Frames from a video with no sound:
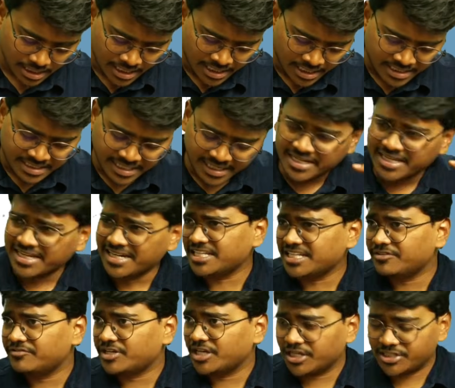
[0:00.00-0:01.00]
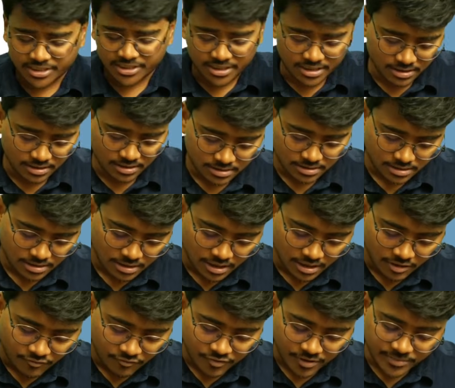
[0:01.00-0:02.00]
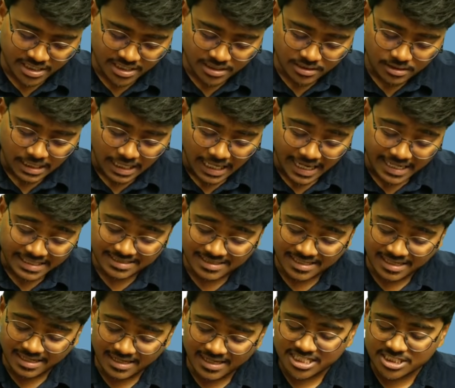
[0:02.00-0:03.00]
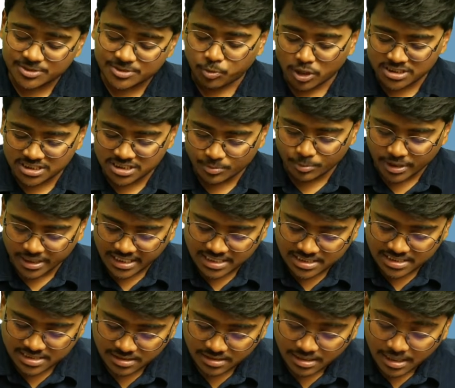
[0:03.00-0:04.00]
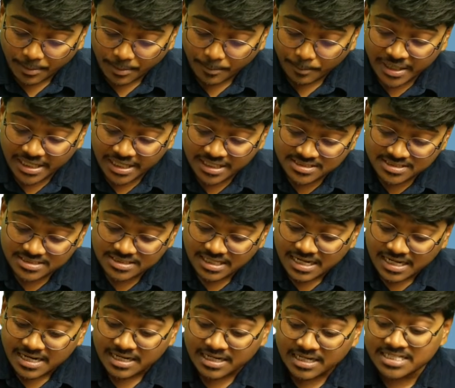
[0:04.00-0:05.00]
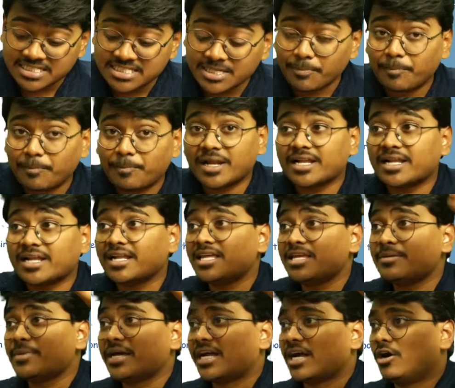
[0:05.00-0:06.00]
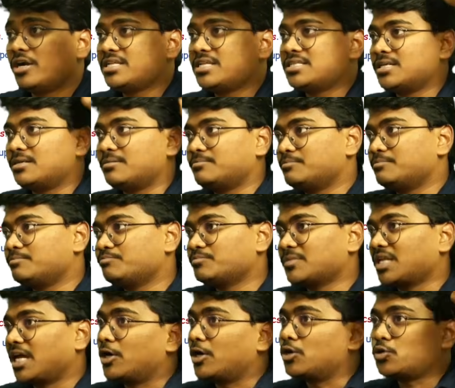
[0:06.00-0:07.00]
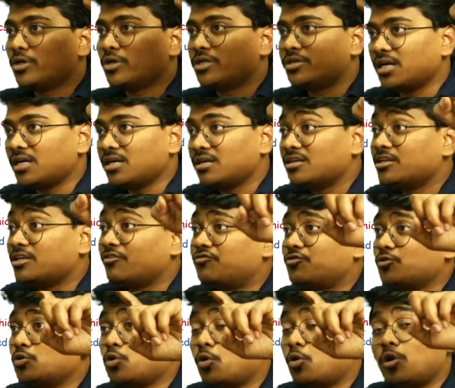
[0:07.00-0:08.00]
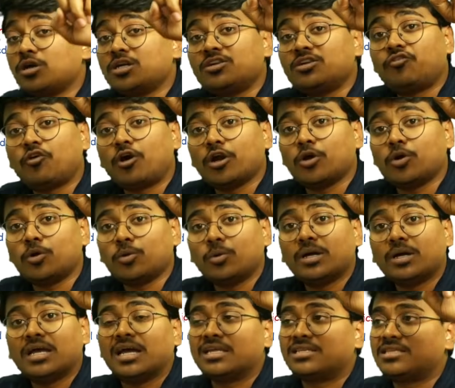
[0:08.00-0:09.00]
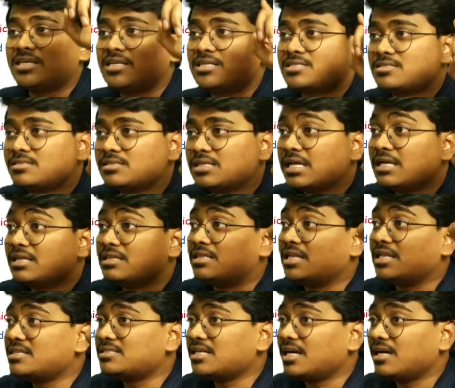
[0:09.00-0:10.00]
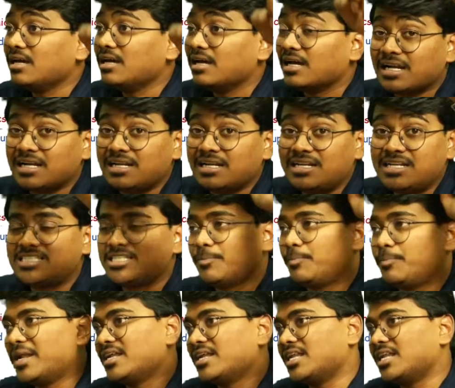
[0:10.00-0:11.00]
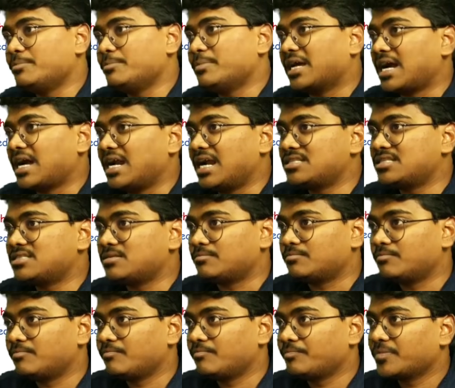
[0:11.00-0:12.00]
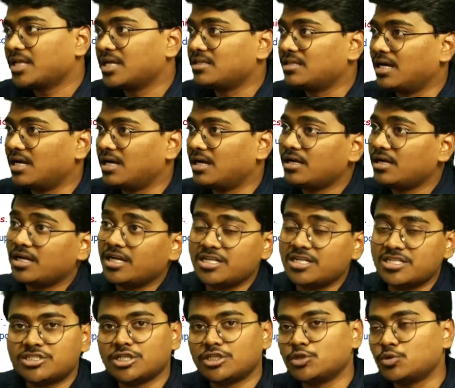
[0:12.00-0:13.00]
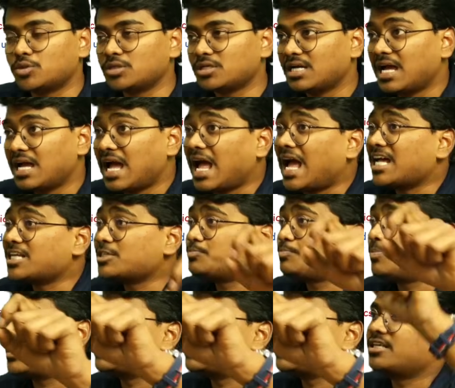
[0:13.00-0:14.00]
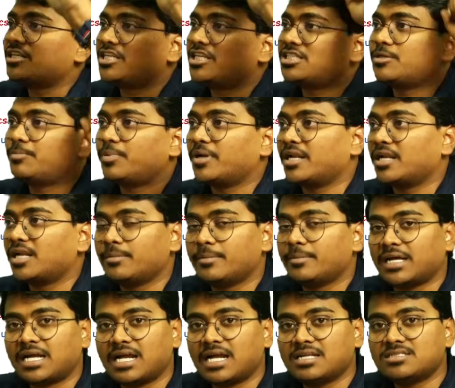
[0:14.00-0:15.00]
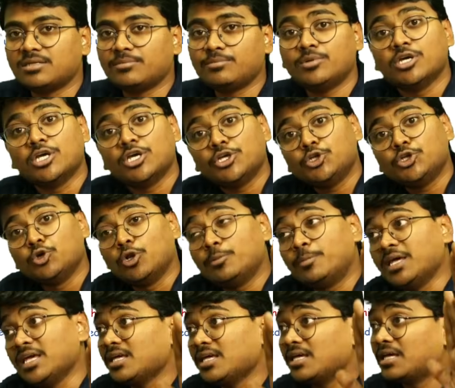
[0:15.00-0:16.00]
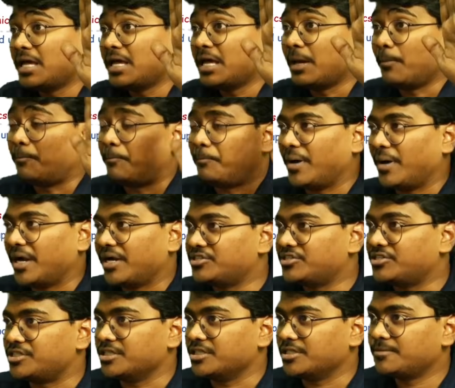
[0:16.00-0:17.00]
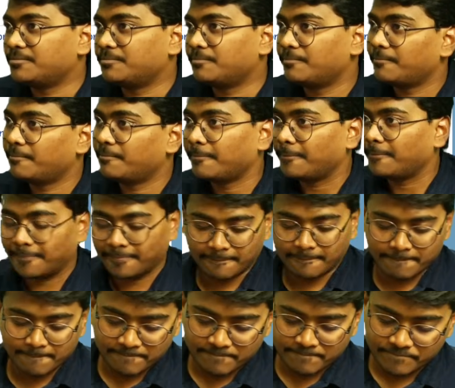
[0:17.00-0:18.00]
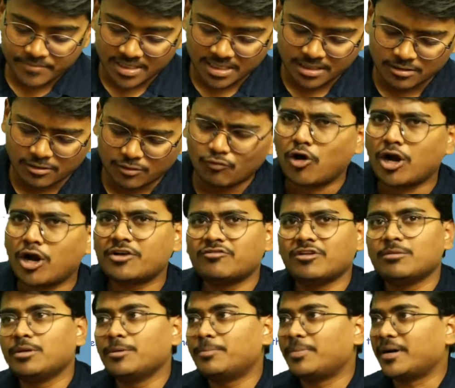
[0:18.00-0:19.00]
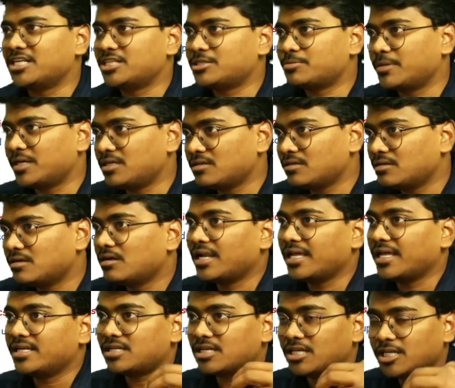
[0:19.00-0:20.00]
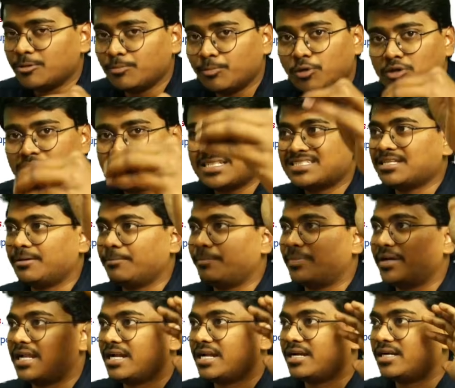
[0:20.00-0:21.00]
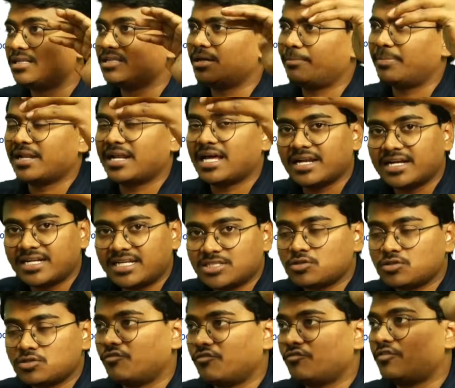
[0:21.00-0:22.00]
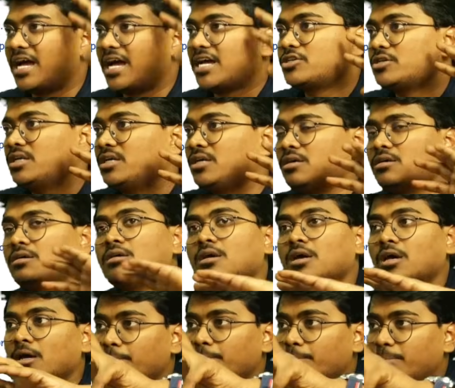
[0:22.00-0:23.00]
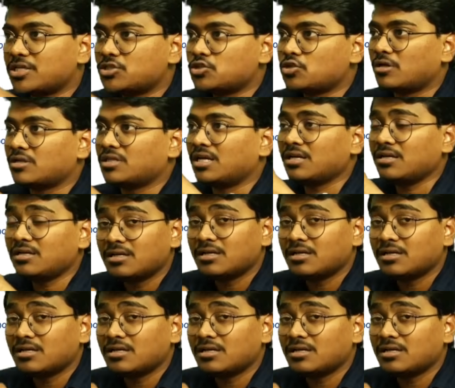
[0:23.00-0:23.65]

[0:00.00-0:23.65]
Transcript: any deviation from the ethical responsibilities brings disciplinary mechanism. I told you na, if you don't follow ethics, there is a disciplinary mechanism in the institute. As per that disciplinary mechanism, you will be punished. What will be punishment? Like imposing some penalty. The penalty is of actually based on the